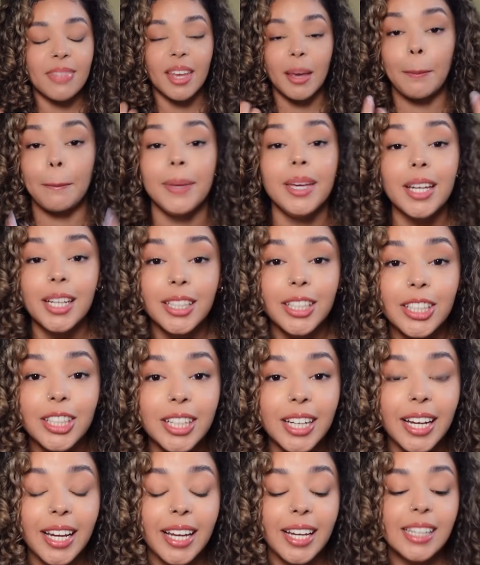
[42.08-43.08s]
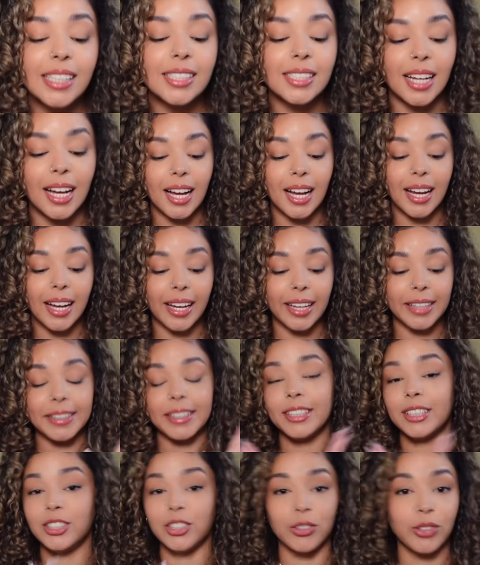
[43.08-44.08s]
me, on the other hand, I
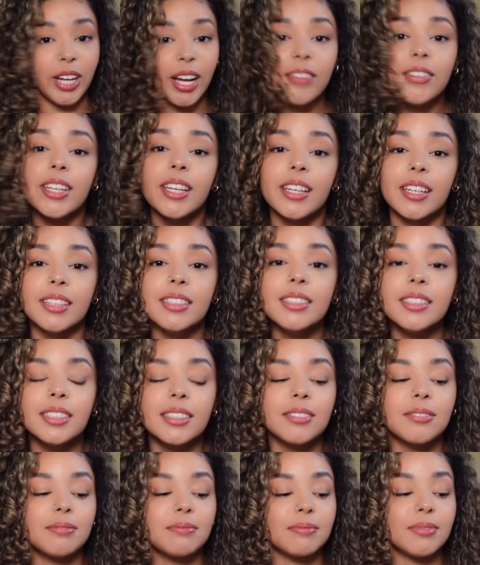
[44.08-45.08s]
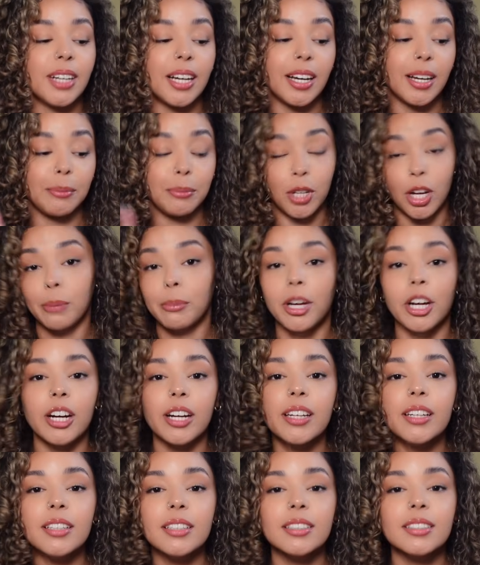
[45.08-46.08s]
don't have kids, I'm not
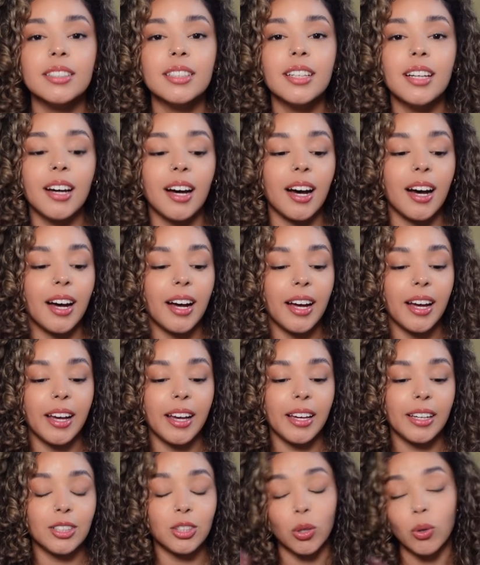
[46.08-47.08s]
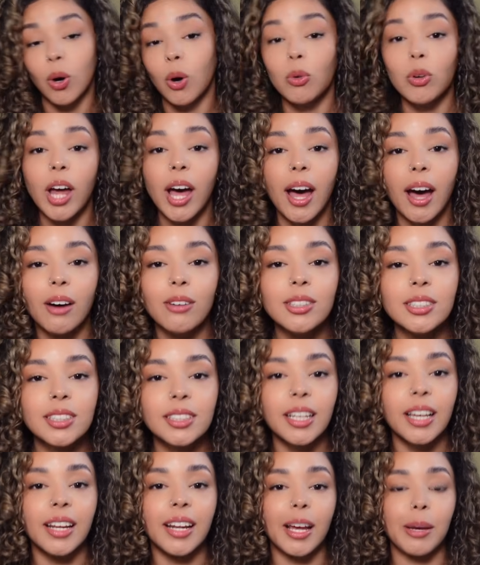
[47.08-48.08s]
married, I don't own a house,
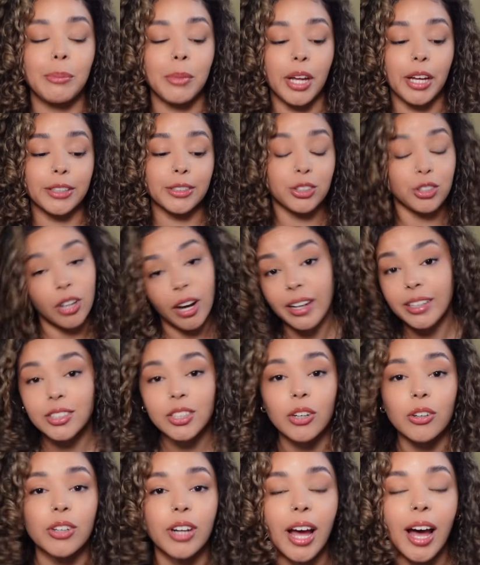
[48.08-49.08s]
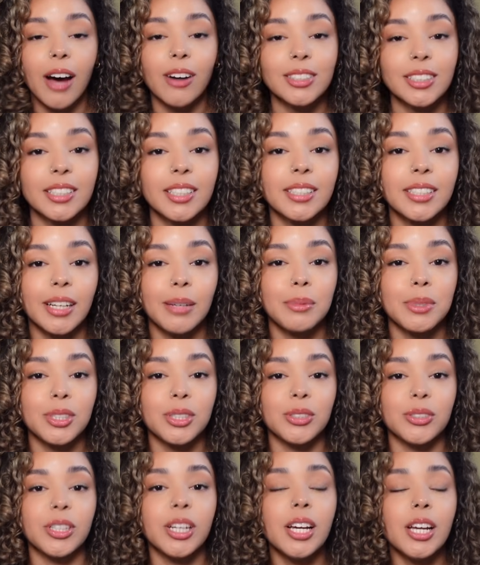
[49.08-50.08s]
and I'm not trying to own a house anytime
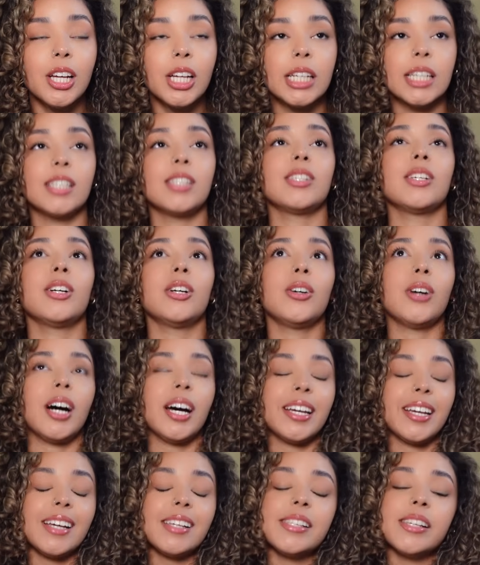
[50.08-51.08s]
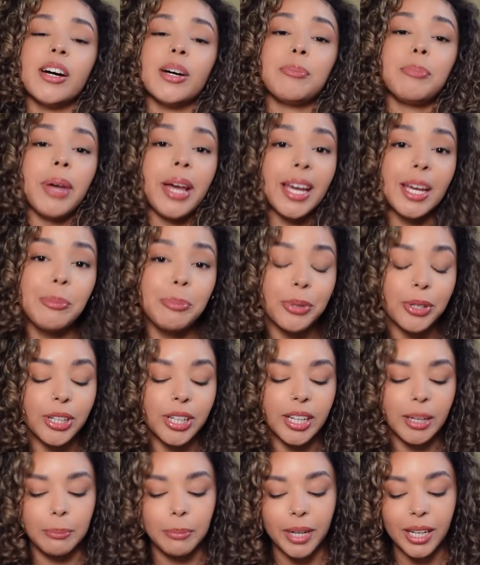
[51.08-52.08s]
soon. So I guess on paper,
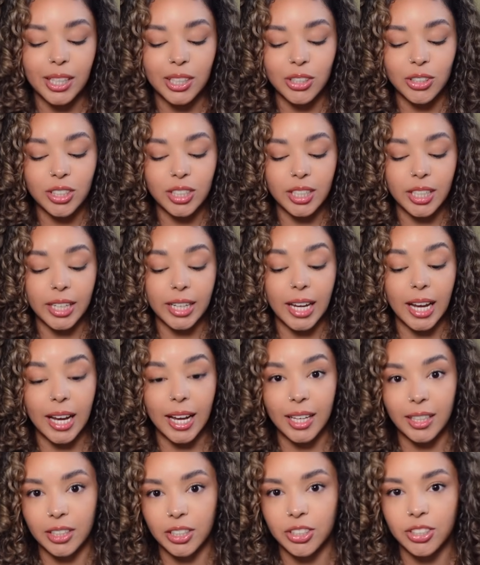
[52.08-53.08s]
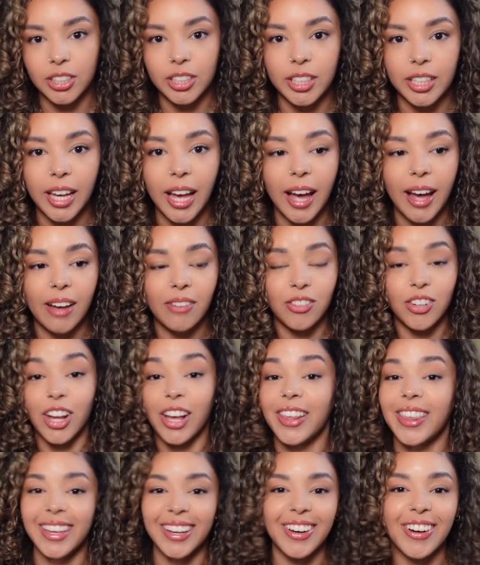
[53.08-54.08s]
it might look like I literally have
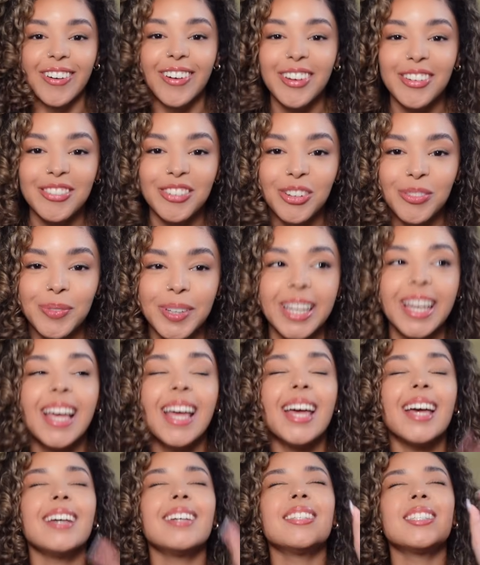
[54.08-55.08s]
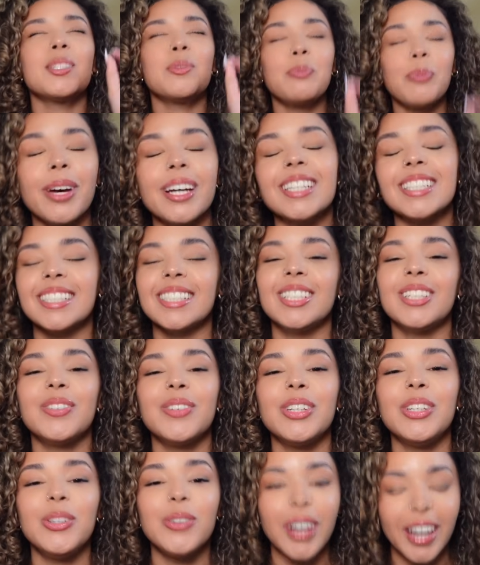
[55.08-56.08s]
nothing going for me, especially
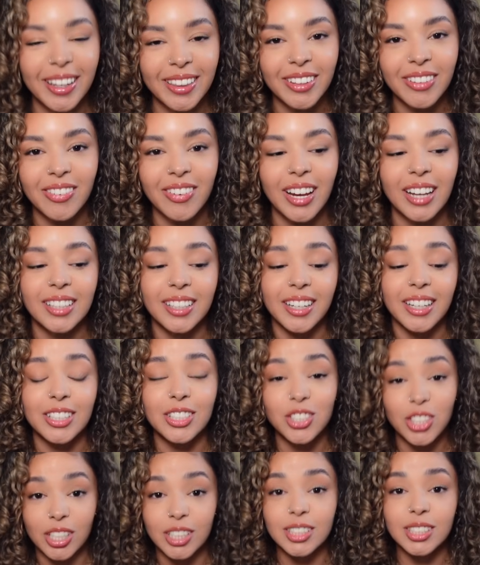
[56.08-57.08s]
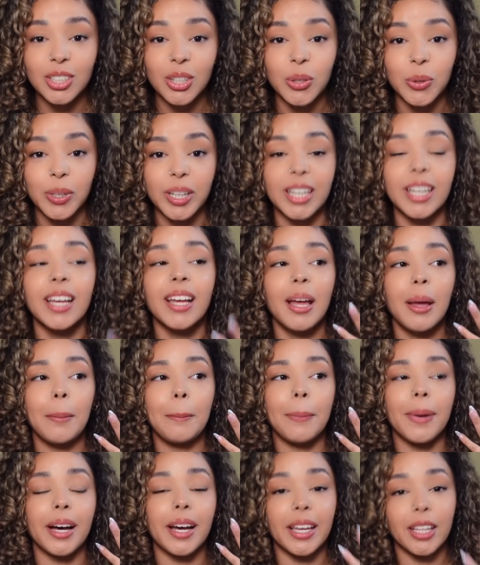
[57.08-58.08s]
when you add the fact that I just quit
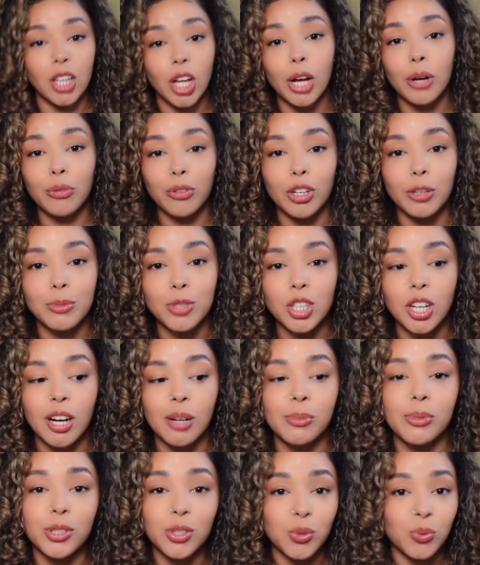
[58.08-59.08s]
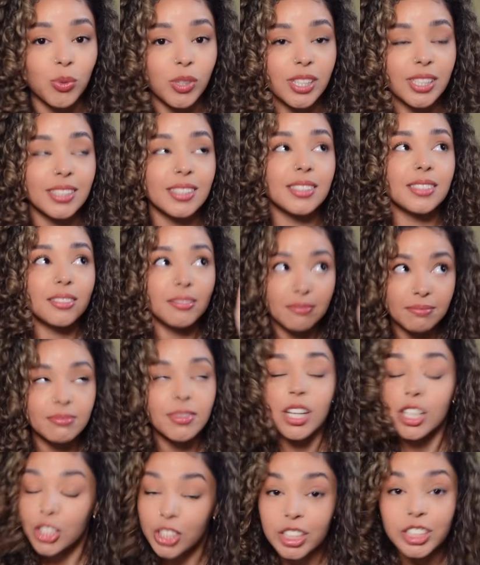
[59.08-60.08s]
my law firm job, which was
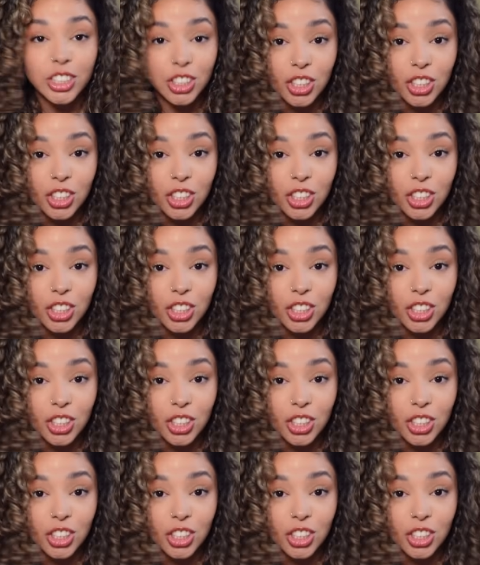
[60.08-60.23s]
a good